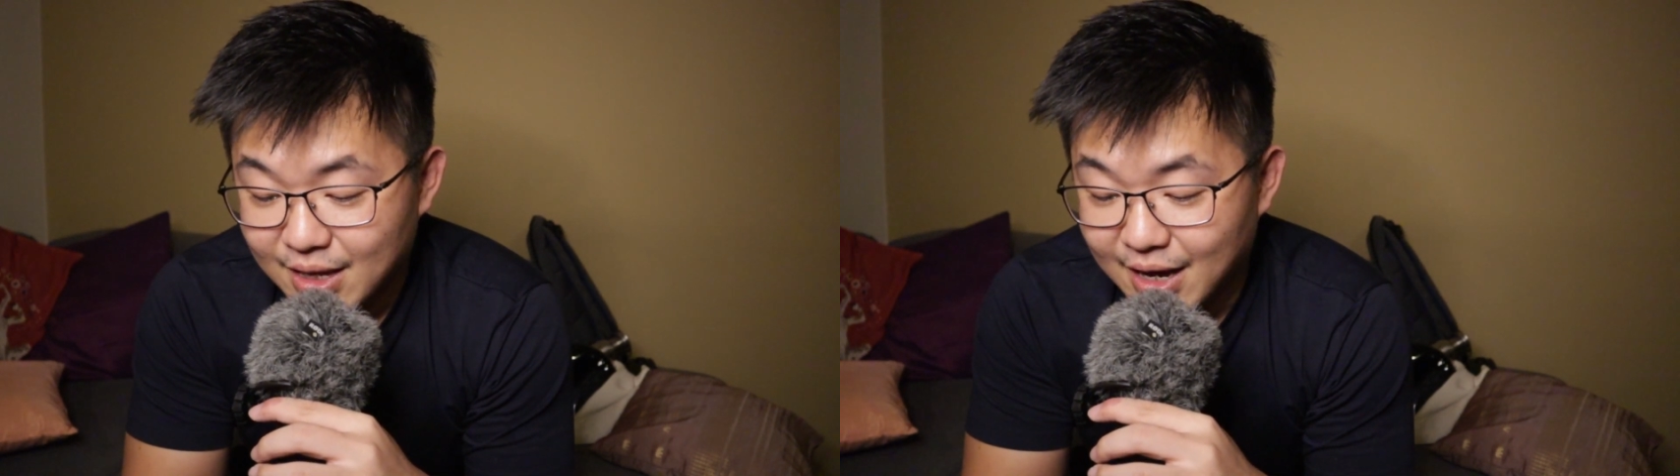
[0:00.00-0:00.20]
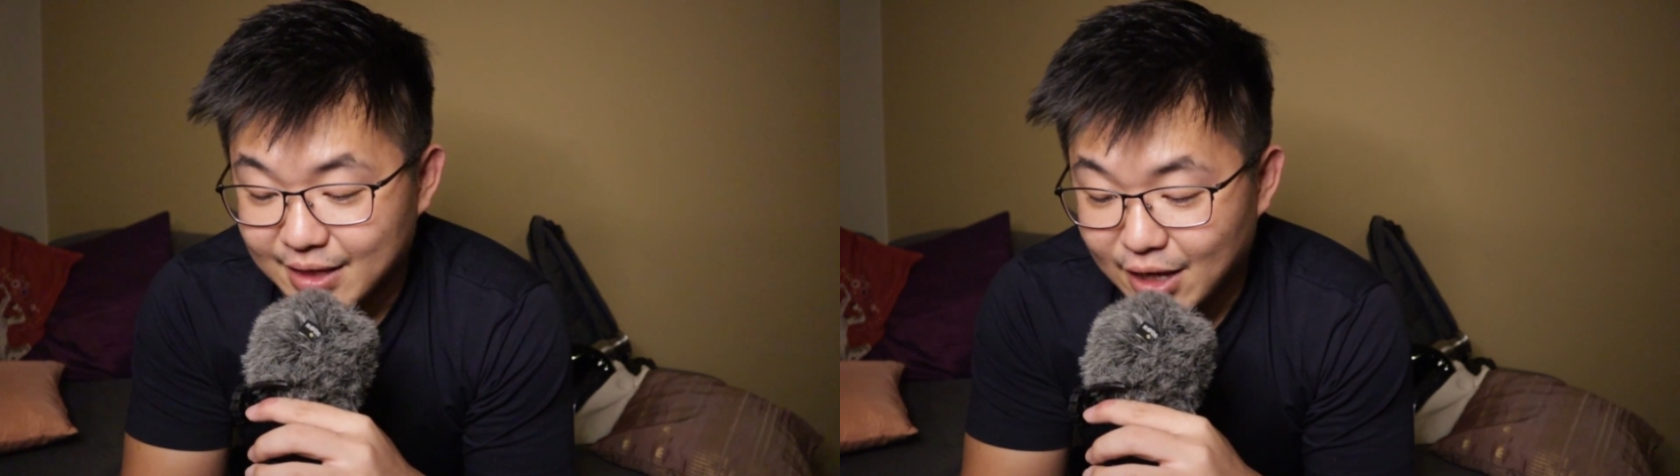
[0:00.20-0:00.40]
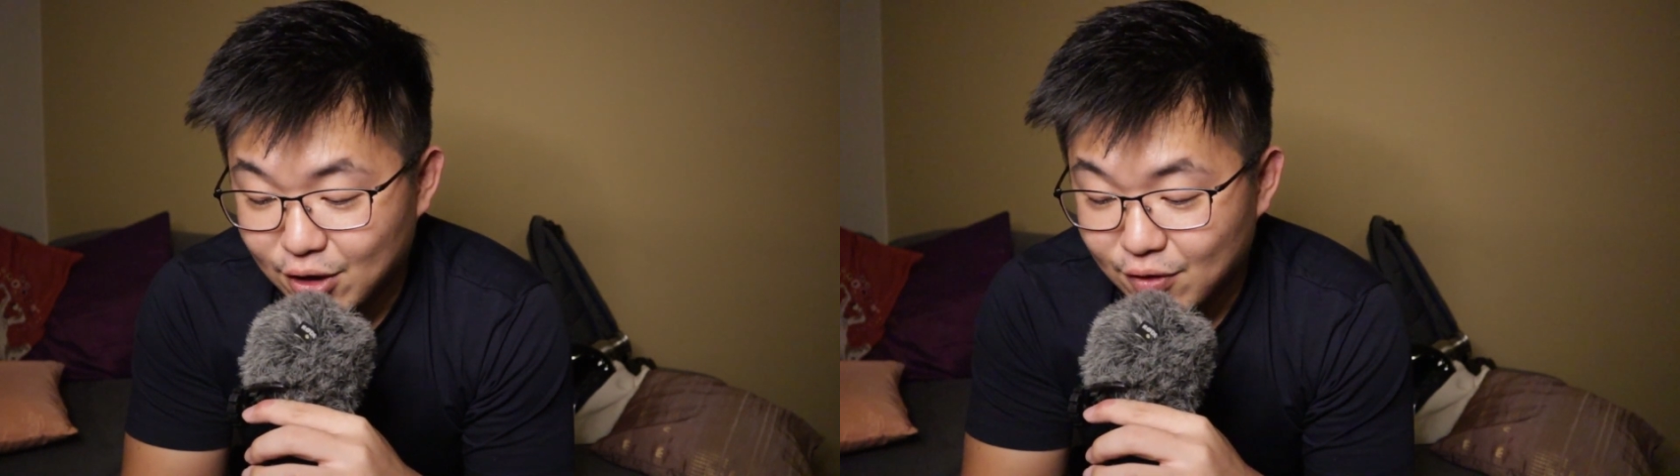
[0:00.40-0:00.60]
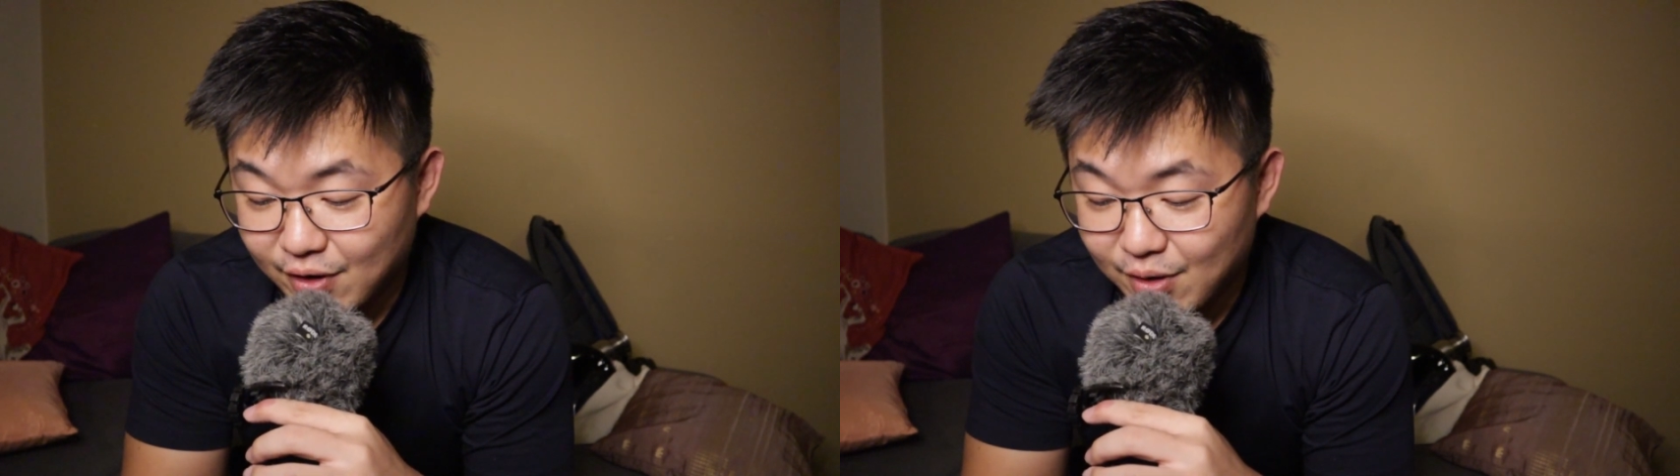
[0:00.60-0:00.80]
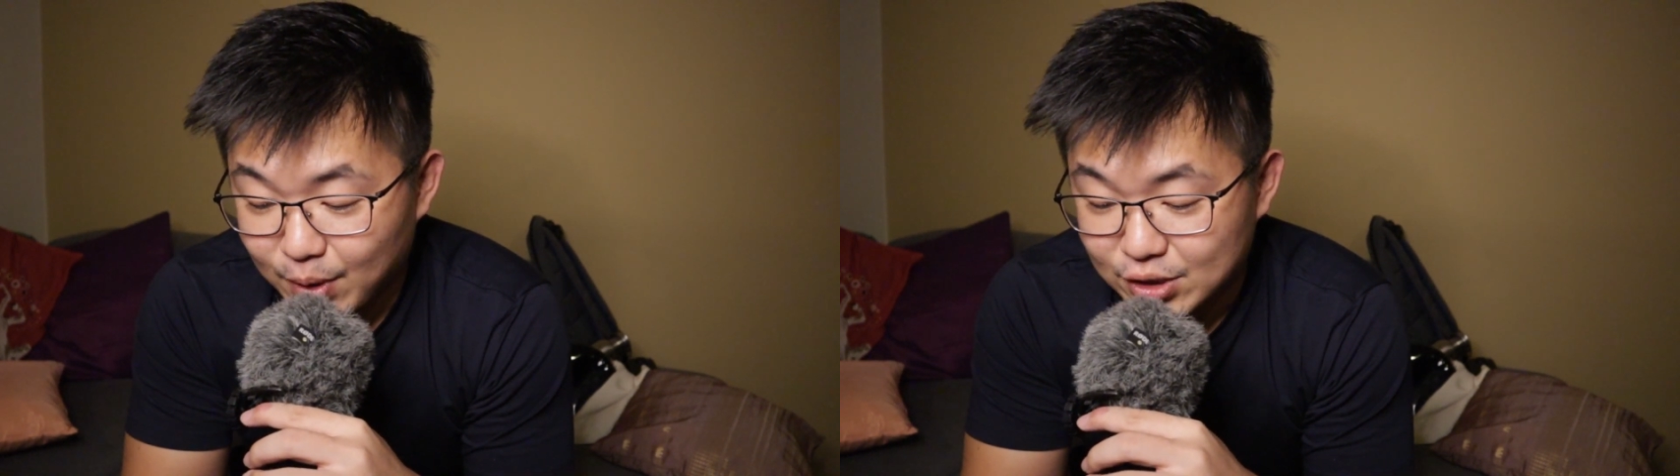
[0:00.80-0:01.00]
I thank you
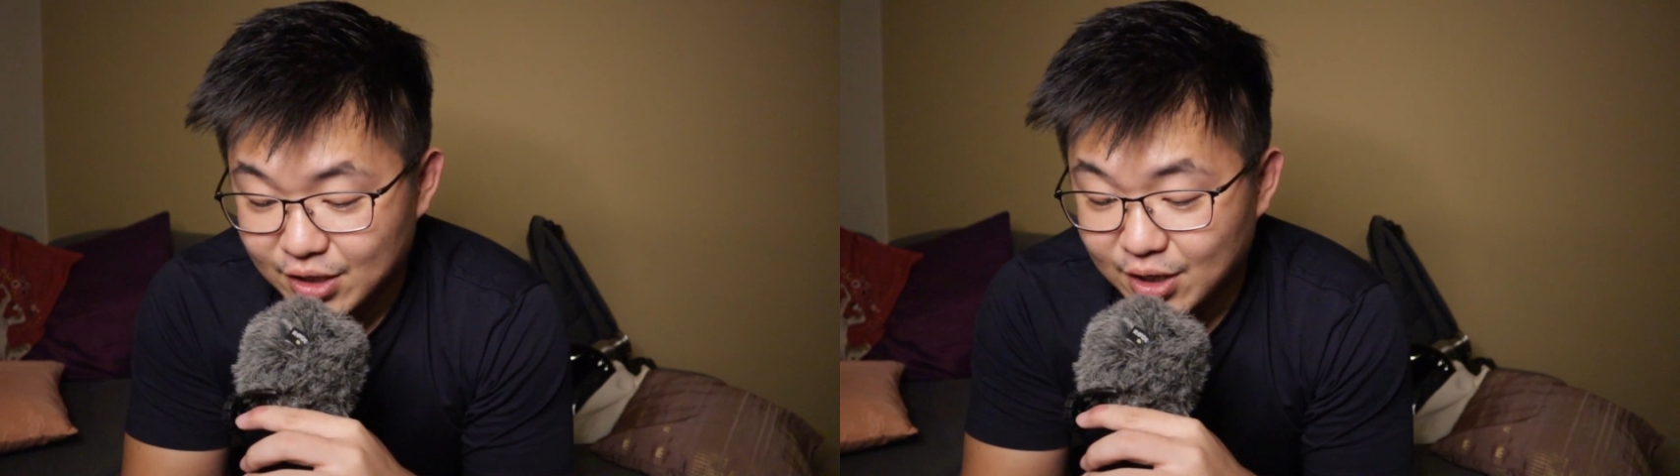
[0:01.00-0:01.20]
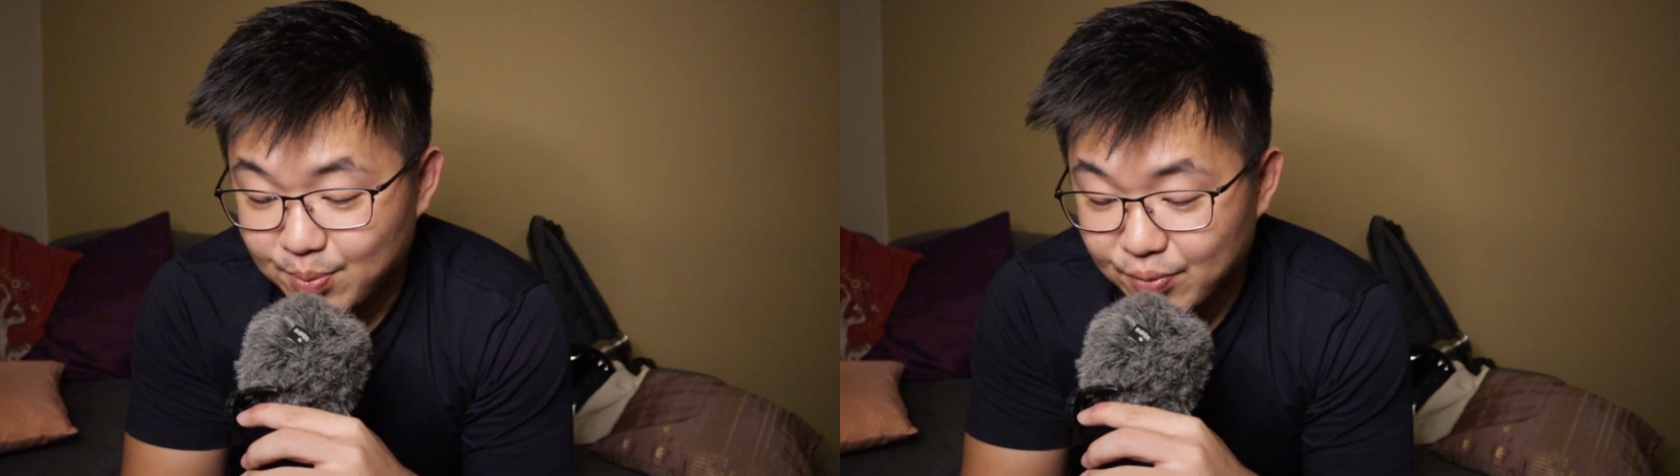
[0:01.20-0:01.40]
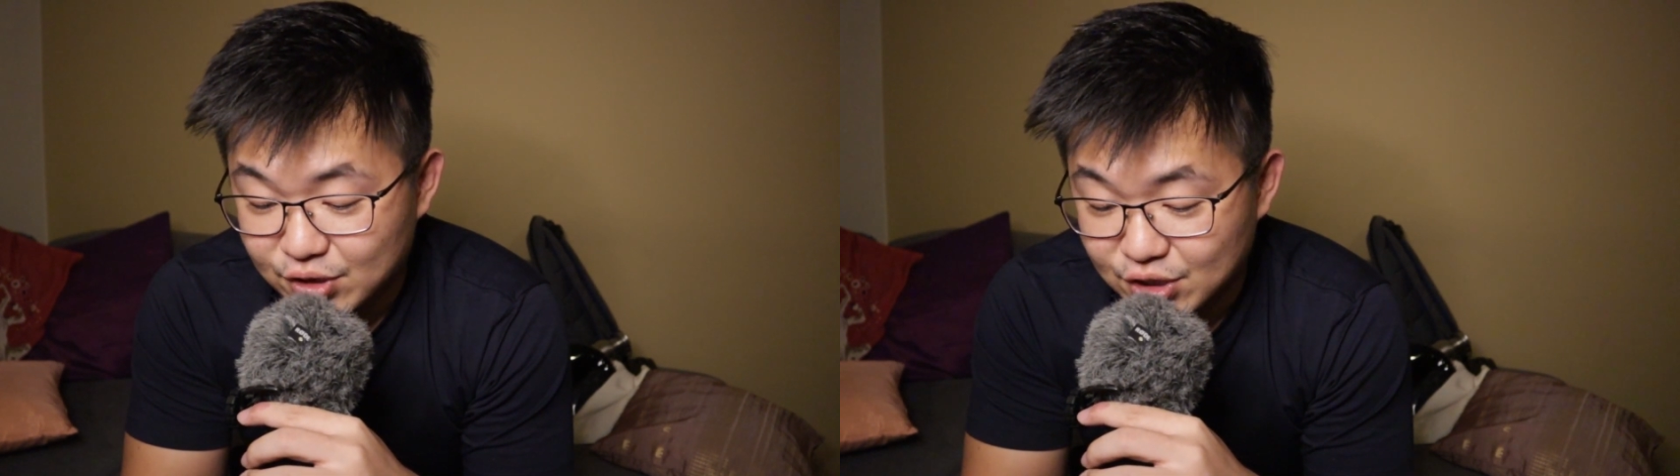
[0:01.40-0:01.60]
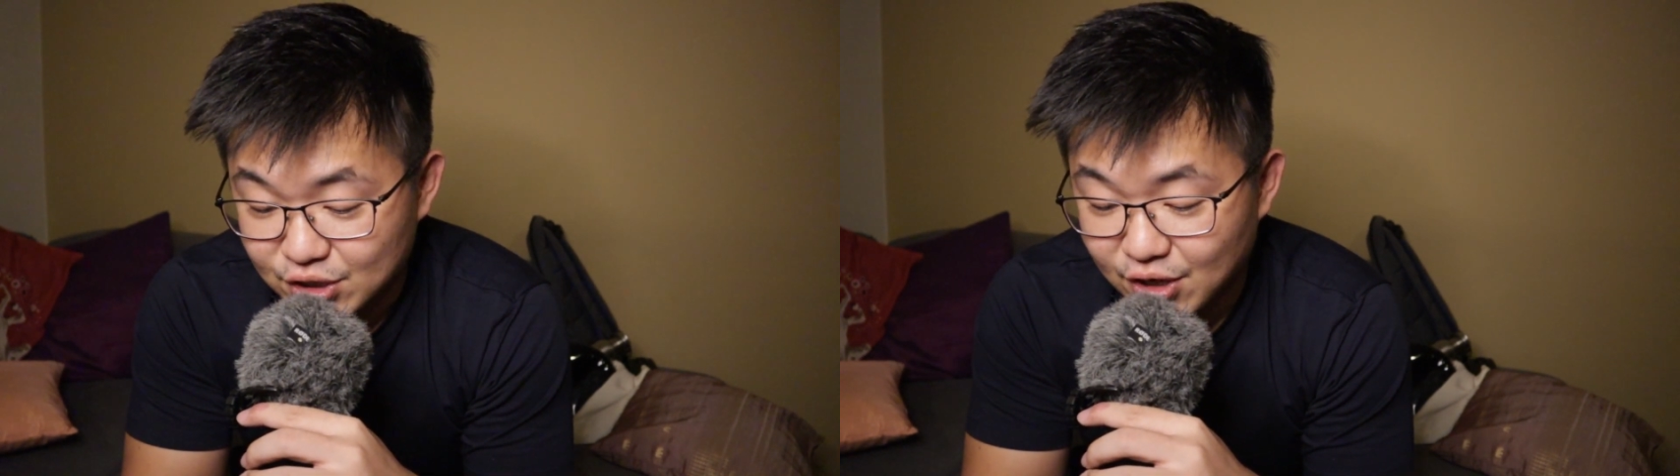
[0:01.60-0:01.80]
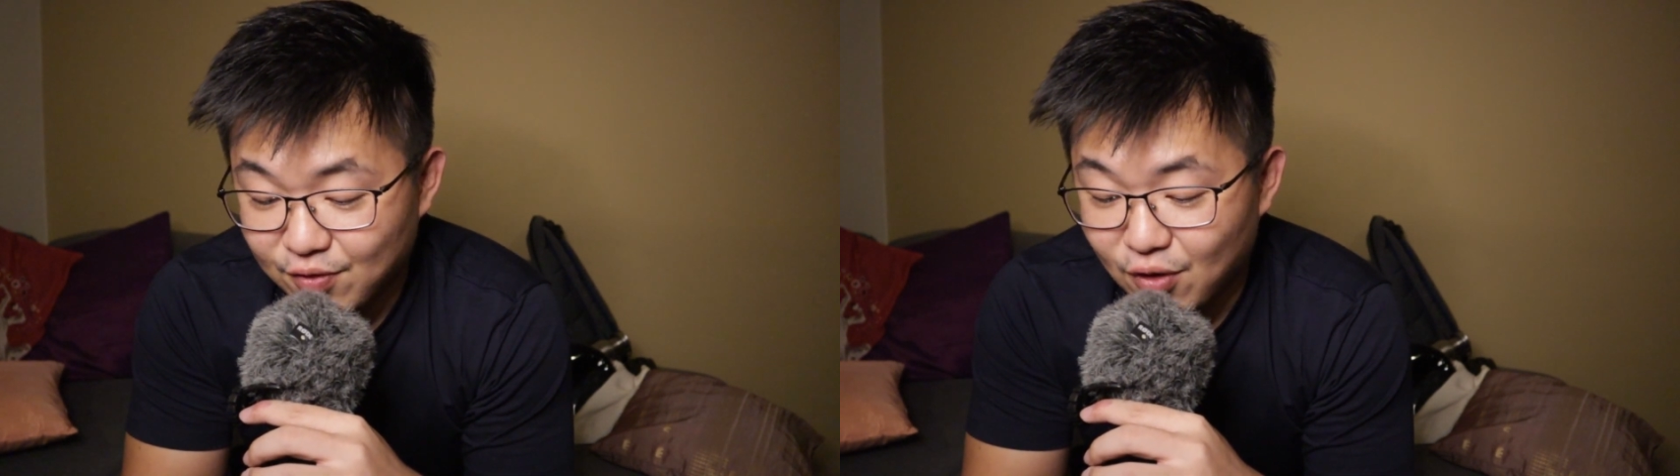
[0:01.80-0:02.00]
very much and
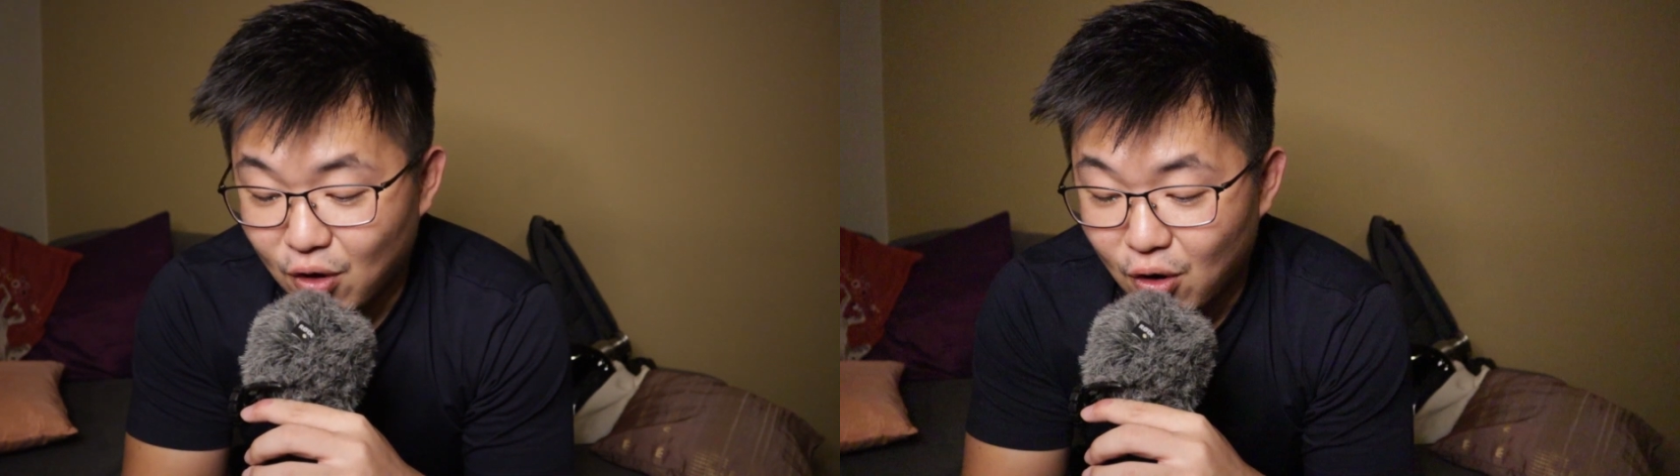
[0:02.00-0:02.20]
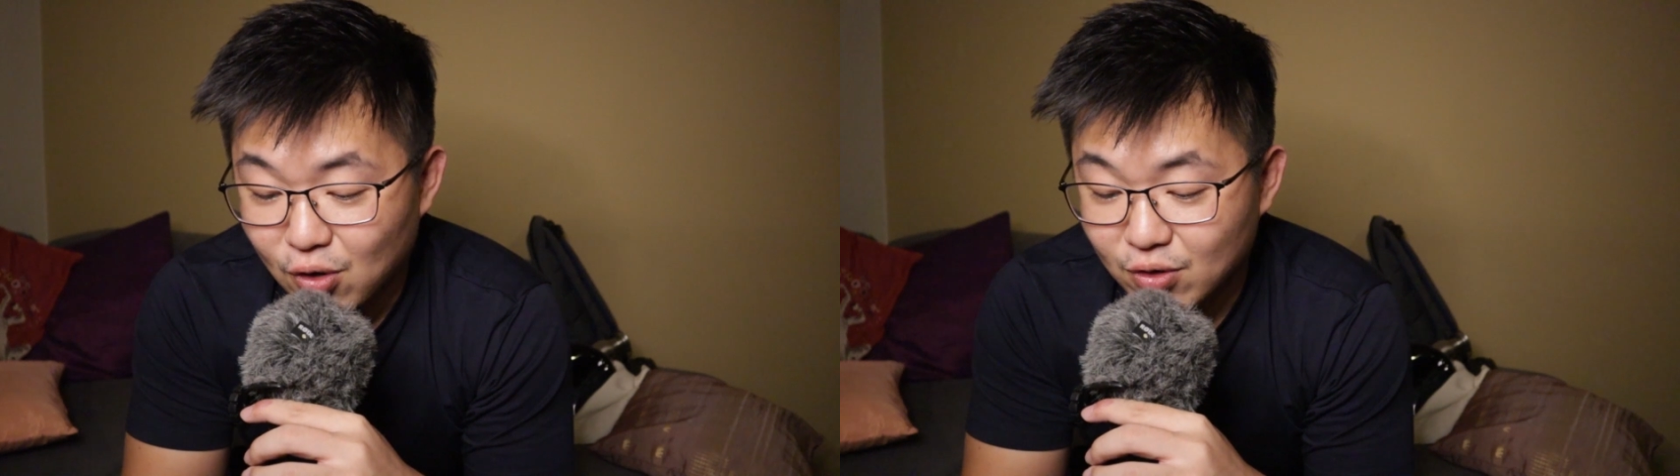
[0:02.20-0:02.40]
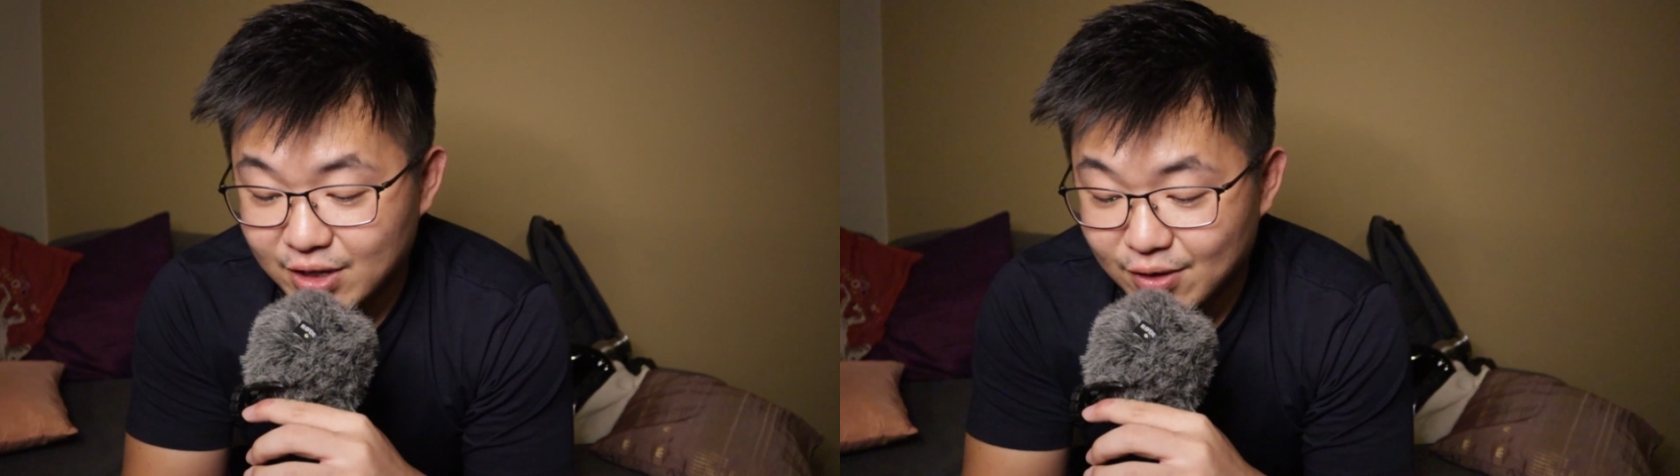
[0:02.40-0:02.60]
appreciate for all